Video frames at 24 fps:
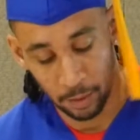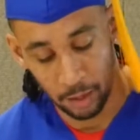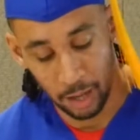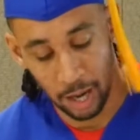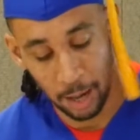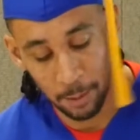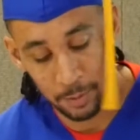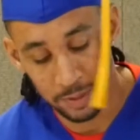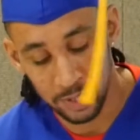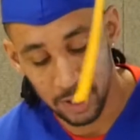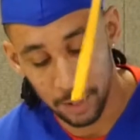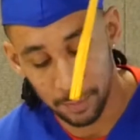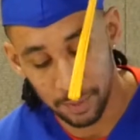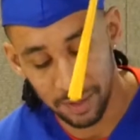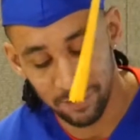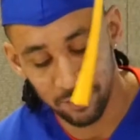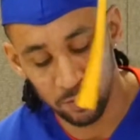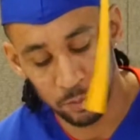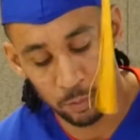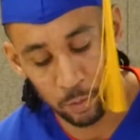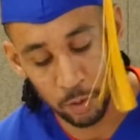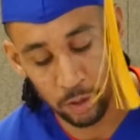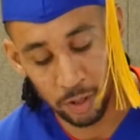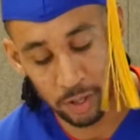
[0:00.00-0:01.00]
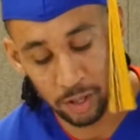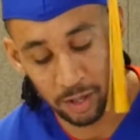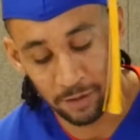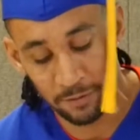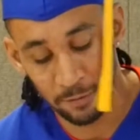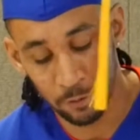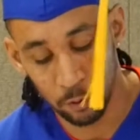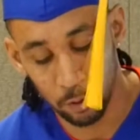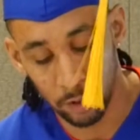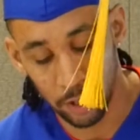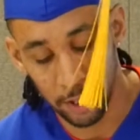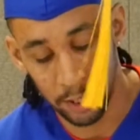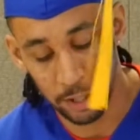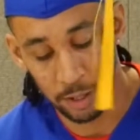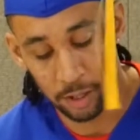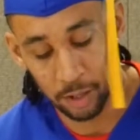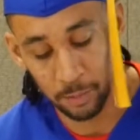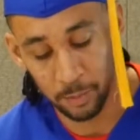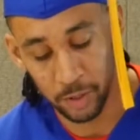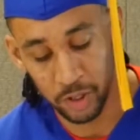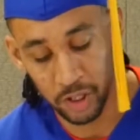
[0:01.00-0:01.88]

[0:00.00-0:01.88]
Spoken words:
I was up every morning at 4 a.m.